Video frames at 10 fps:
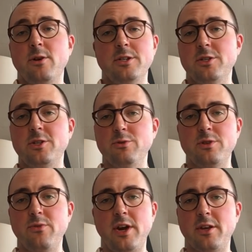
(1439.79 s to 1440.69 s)
so I
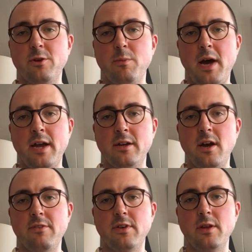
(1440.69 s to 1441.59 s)
just used a regular
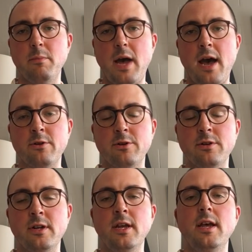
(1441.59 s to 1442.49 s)
bind off in
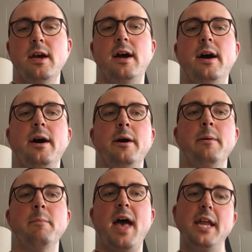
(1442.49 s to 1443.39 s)
pattern.
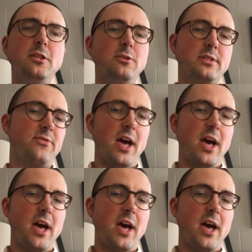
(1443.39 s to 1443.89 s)
And it